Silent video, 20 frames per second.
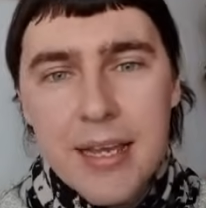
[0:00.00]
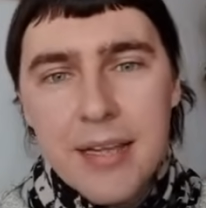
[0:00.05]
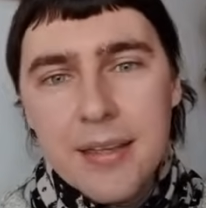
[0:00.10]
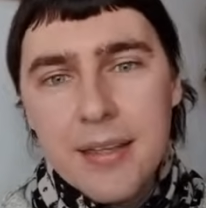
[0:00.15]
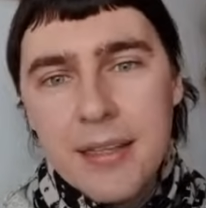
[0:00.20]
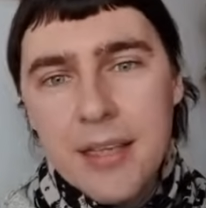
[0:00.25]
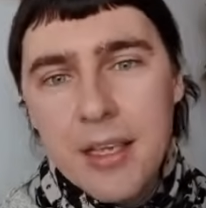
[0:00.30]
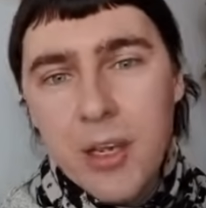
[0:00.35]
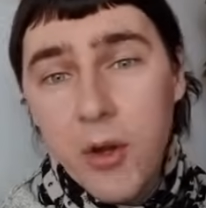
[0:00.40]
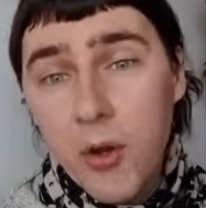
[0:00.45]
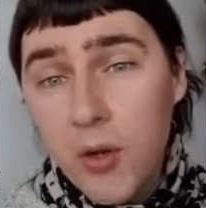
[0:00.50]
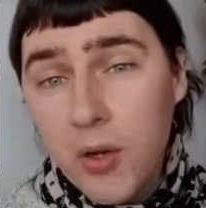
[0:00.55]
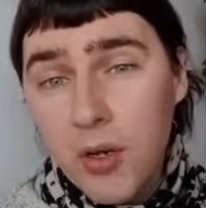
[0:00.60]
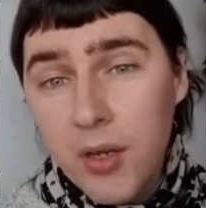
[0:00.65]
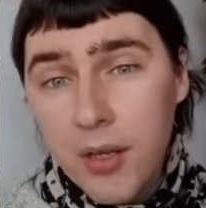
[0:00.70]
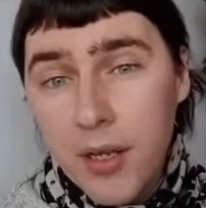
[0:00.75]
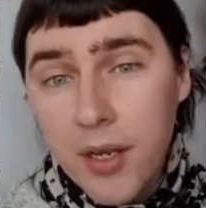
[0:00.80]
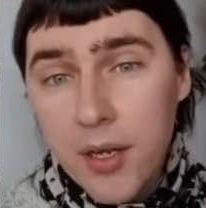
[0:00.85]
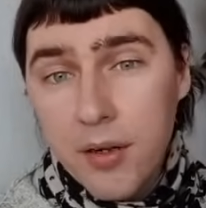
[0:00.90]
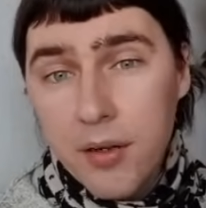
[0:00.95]
the
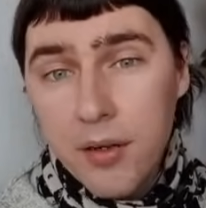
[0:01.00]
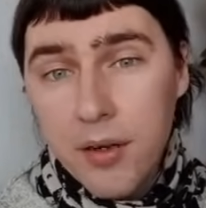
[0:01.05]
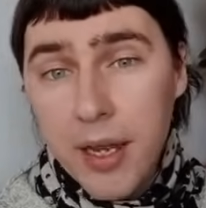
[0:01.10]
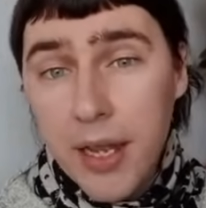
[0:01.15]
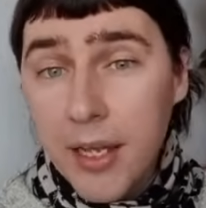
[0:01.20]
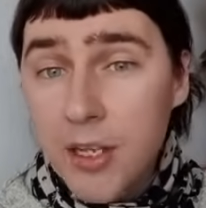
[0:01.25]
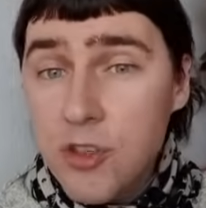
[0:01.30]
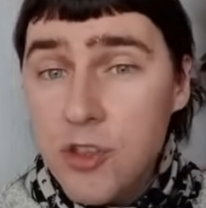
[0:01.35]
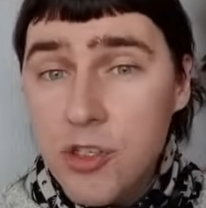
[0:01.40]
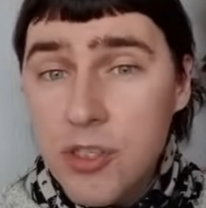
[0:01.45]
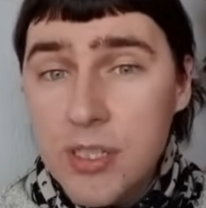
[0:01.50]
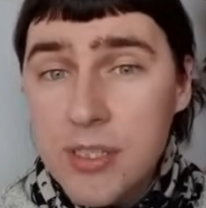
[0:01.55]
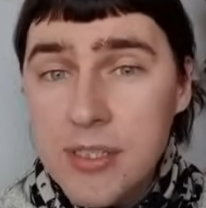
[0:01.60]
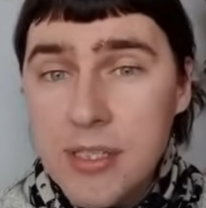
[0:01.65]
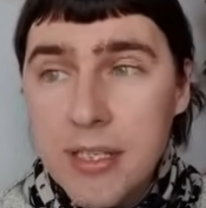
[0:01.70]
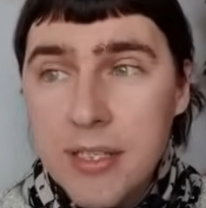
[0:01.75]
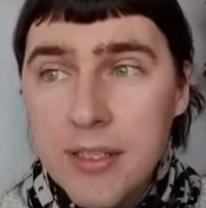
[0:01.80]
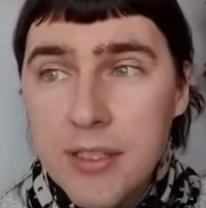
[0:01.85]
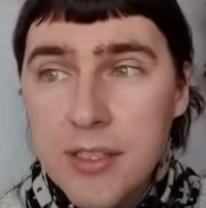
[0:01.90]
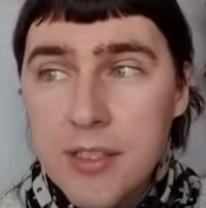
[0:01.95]
earlier entries
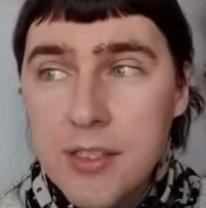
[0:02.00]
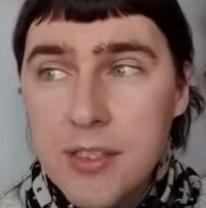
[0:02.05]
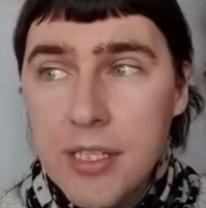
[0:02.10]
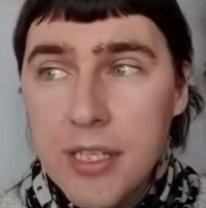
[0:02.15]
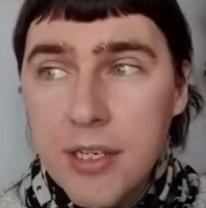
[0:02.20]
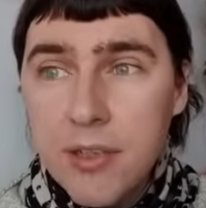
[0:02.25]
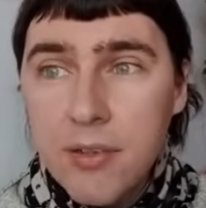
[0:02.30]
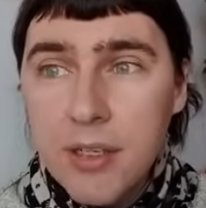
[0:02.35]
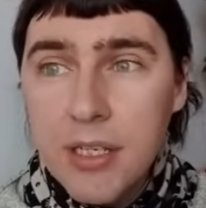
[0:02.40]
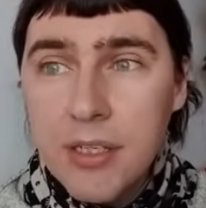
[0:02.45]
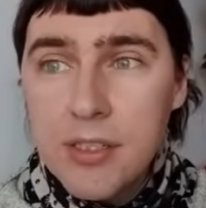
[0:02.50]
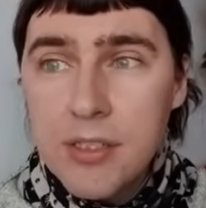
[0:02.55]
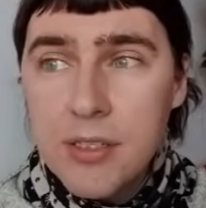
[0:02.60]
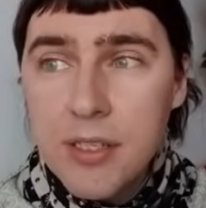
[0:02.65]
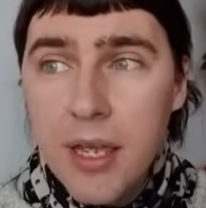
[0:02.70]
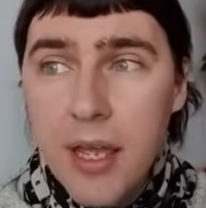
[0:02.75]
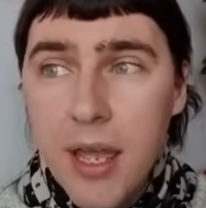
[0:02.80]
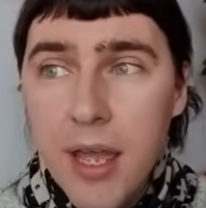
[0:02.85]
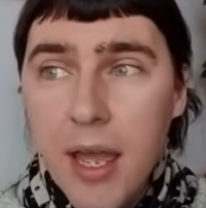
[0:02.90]
in the series